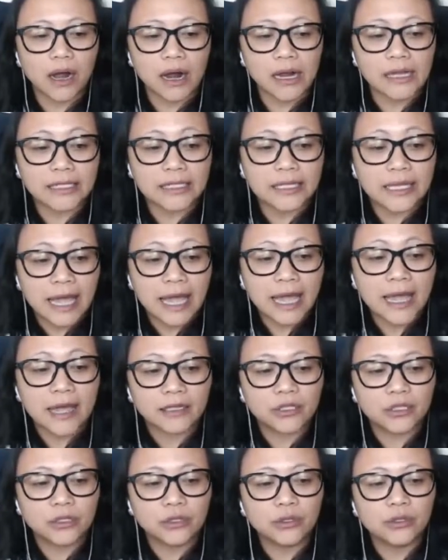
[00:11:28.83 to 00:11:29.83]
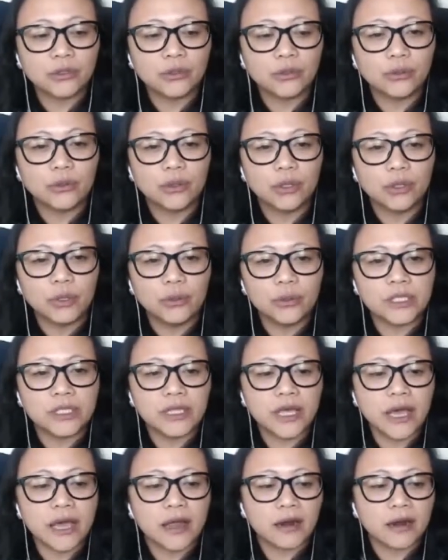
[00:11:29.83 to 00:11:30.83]
scared to lose
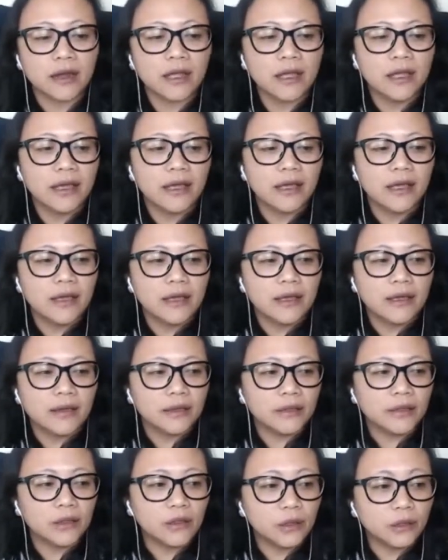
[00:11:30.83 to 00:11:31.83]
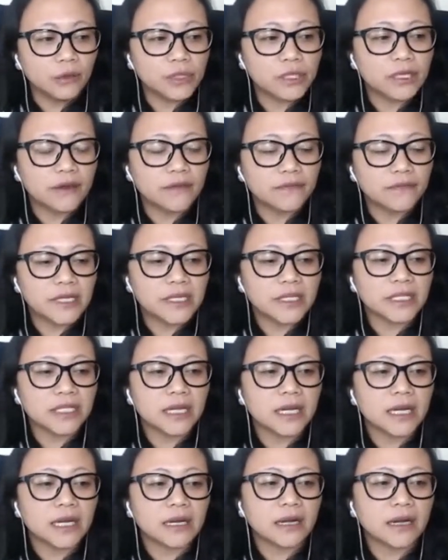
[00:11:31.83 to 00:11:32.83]
their
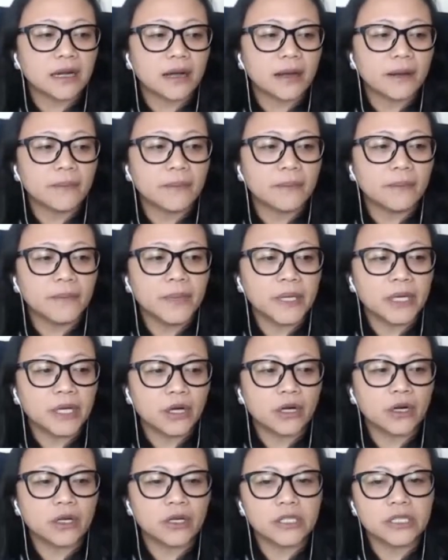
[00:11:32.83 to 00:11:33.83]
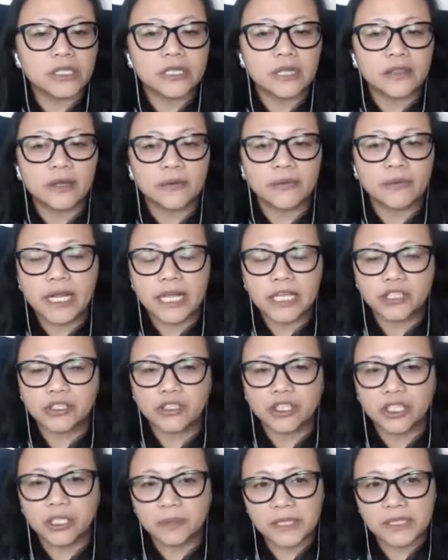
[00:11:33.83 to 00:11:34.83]
visa because the
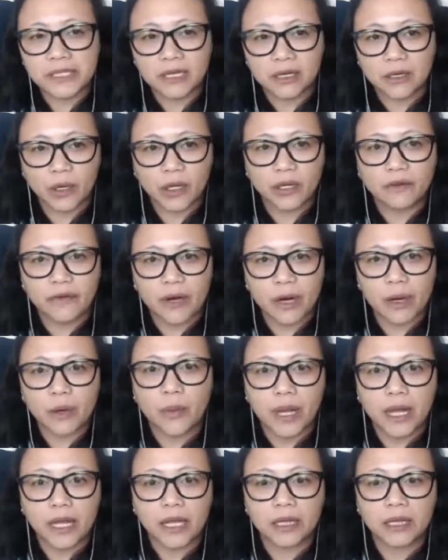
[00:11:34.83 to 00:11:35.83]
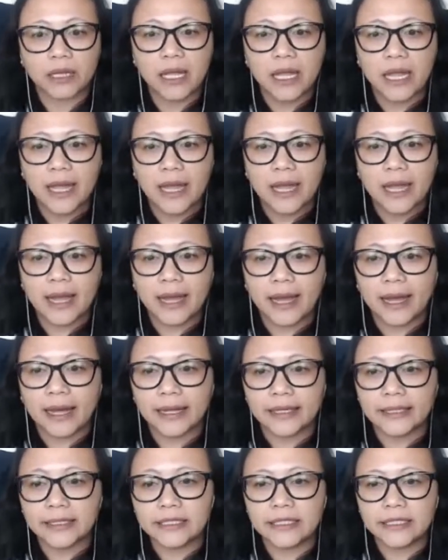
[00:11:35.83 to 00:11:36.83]
relationship is not going very well,
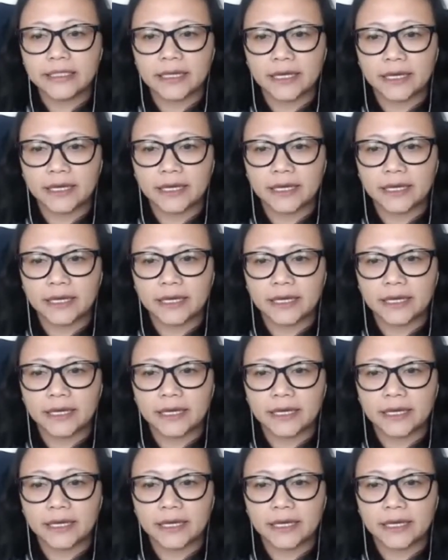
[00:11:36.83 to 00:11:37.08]
and